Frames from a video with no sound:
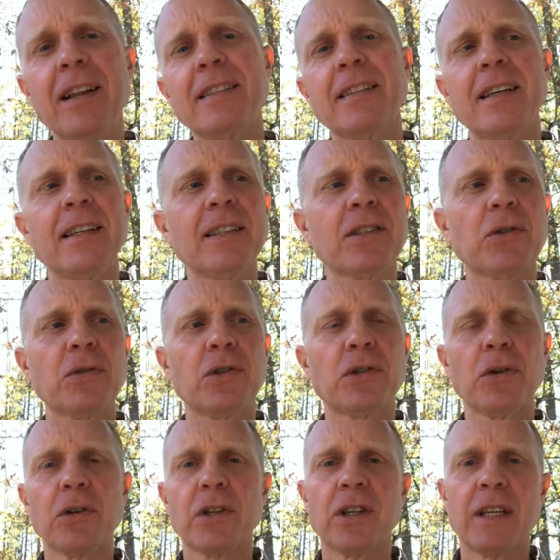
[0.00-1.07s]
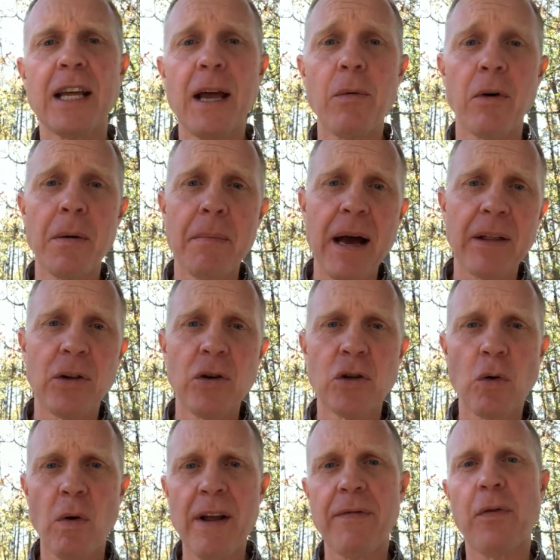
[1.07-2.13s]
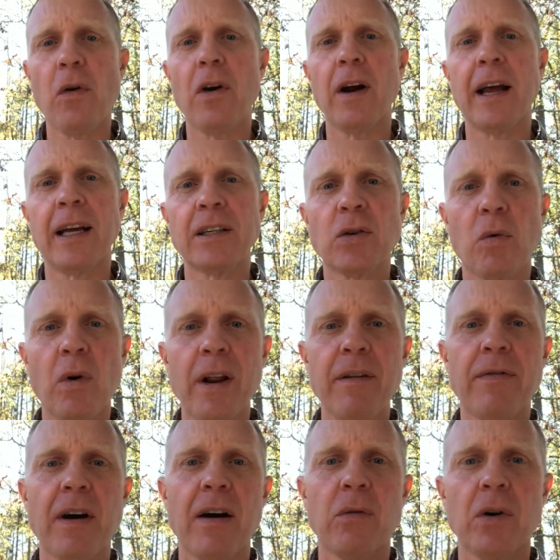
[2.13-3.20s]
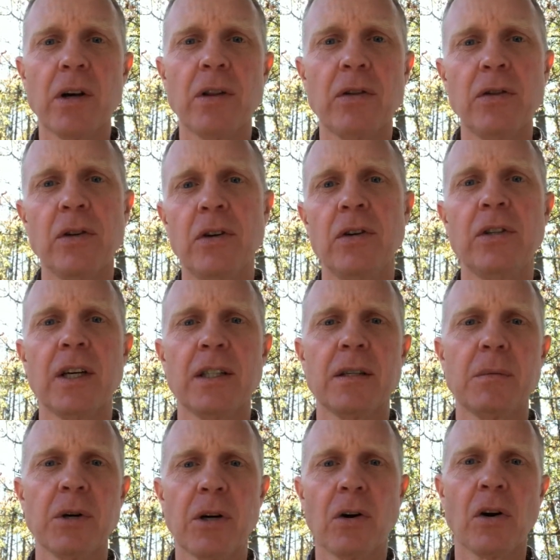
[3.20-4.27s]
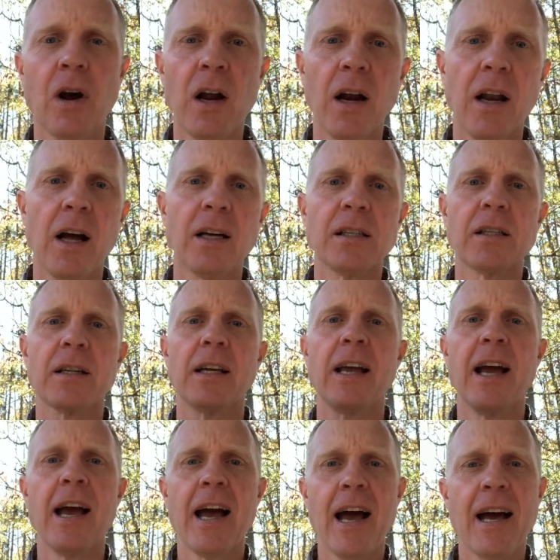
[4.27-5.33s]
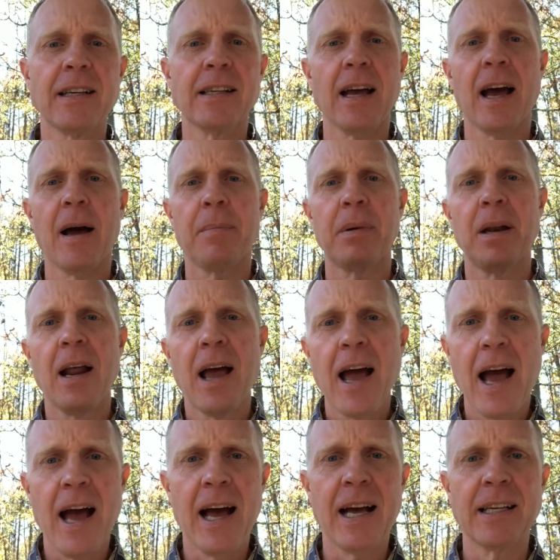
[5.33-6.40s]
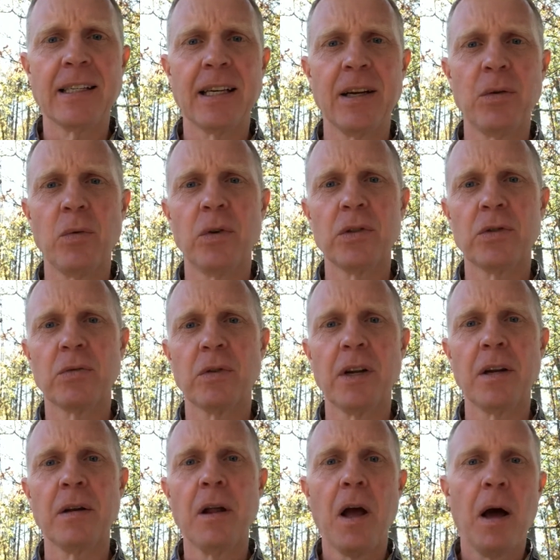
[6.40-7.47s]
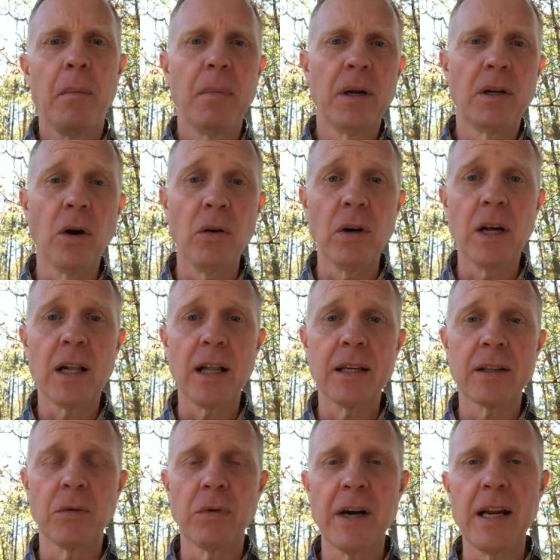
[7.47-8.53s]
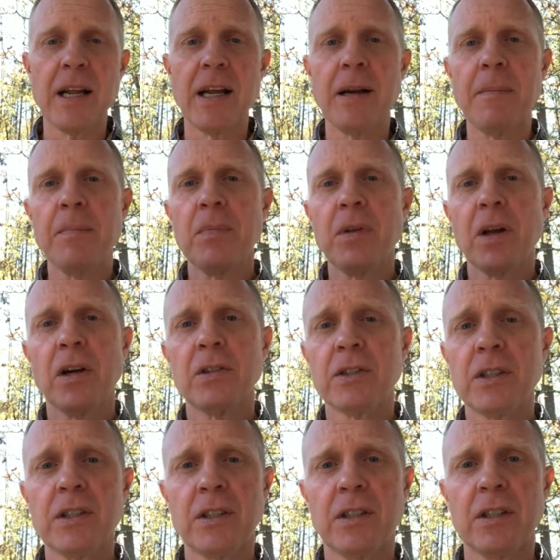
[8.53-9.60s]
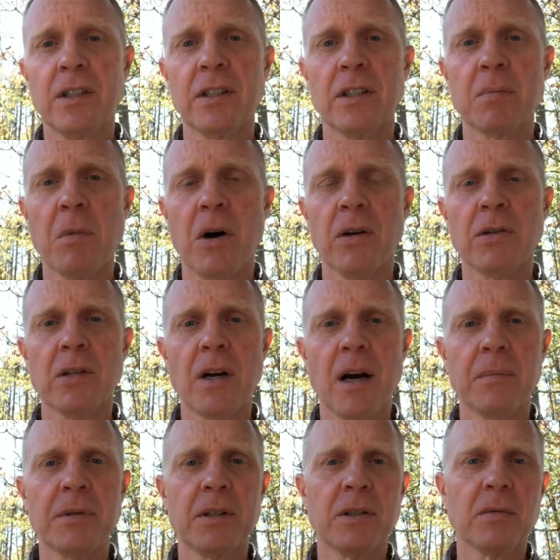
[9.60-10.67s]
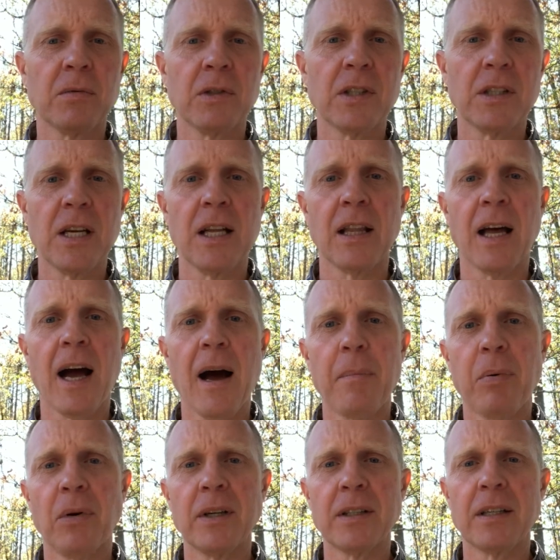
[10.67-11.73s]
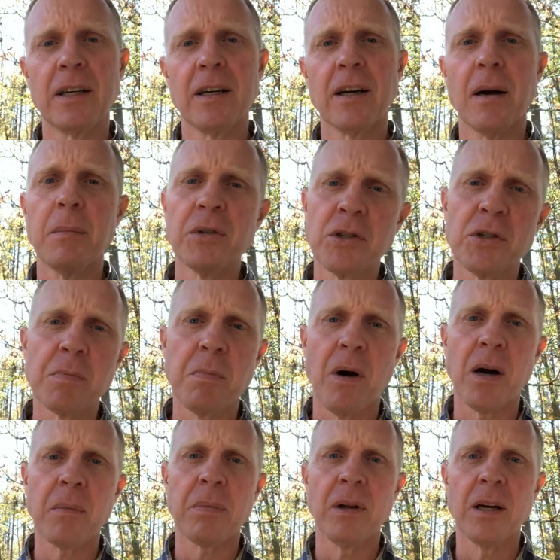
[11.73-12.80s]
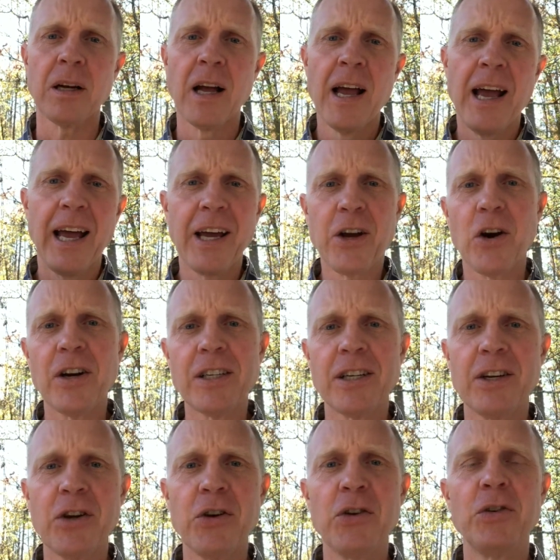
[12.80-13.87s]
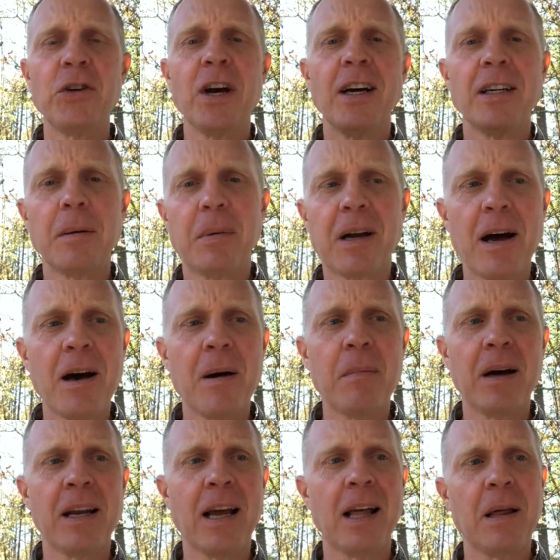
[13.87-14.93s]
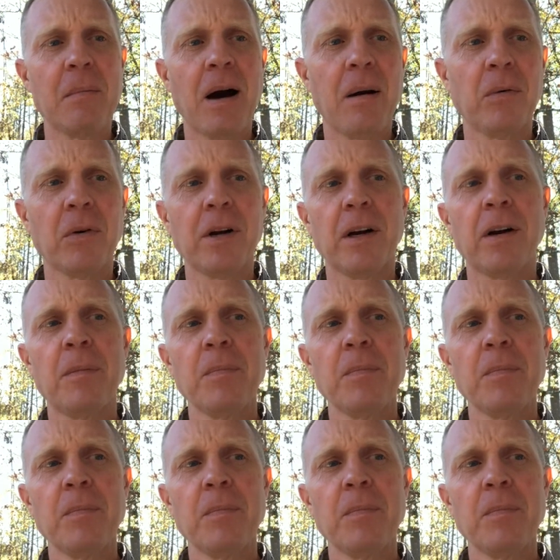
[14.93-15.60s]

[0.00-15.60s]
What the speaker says: Sunday School Short. Today we're in Matthew 24 and 25, walking through the New Testament chronologically as it happened, as it was written. But don't neglect the reading, because this is just a small synopsis. We're just hitting the high points here. I'm a spark plug, encouraging you to become a daily Bible reader.